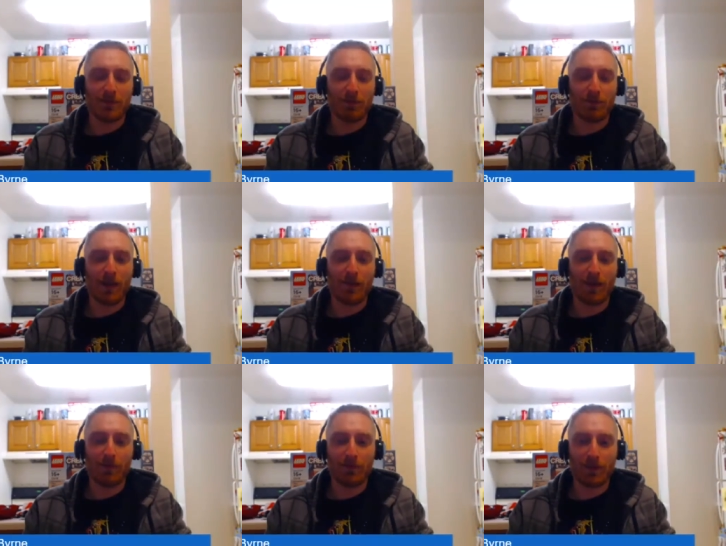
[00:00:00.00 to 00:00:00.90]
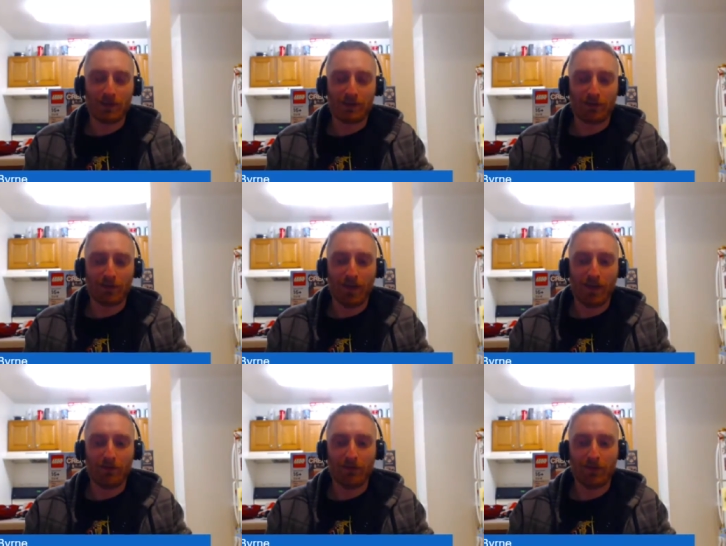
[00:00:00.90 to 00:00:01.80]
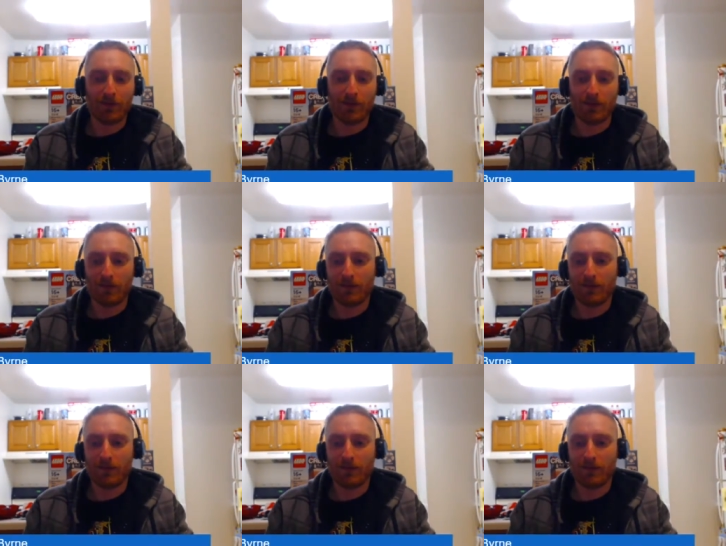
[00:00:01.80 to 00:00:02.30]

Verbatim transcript: been ramping up production for that for a year.